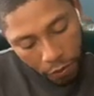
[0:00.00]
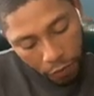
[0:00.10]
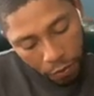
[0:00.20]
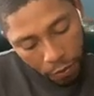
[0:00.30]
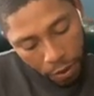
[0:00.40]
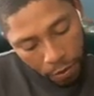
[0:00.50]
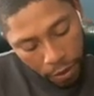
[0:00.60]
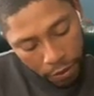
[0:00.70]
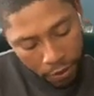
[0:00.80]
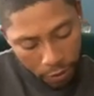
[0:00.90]
For me,
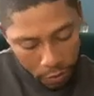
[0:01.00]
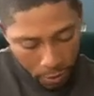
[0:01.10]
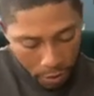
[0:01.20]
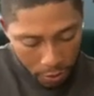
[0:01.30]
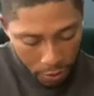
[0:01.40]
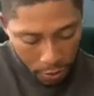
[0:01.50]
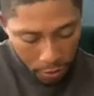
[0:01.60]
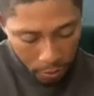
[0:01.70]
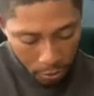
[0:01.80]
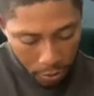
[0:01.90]
mine seems to be going in
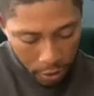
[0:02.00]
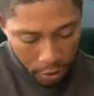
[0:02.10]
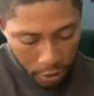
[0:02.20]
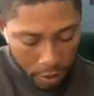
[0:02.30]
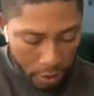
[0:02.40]
pretty